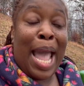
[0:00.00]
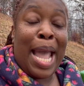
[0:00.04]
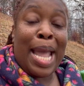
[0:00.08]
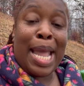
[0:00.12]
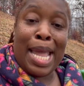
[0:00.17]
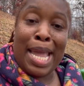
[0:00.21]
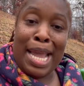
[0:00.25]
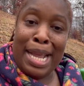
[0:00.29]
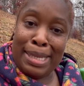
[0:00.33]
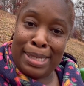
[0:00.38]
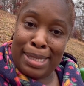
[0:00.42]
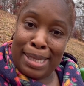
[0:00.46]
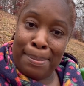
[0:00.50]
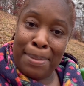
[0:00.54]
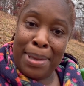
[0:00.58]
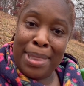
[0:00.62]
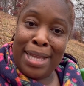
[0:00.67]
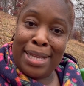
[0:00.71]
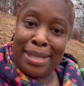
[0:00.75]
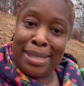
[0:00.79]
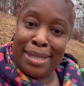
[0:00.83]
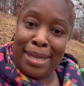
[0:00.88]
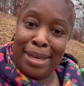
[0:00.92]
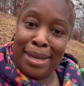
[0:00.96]
Eat some of
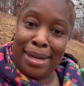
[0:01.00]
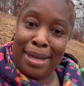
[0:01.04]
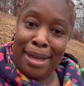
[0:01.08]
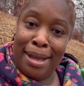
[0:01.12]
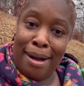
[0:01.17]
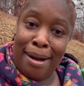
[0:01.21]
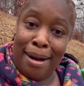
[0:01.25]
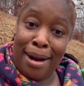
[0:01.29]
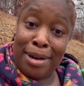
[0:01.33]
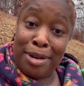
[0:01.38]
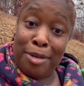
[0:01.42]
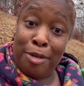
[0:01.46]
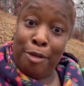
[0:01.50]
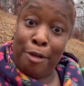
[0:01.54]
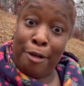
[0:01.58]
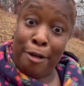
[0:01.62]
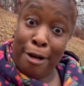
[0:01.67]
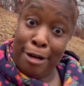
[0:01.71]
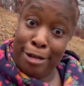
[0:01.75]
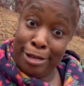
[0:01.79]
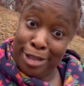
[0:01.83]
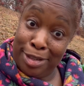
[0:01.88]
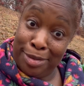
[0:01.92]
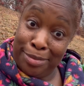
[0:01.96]
this good garden
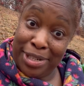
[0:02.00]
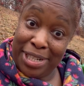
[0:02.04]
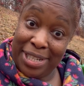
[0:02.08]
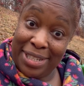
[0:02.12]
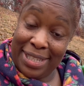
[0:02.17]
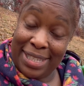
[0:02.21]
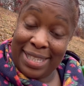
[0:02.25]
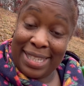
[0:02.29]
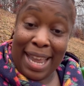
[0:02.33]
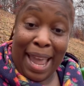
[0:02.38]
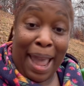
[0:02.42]
groceries.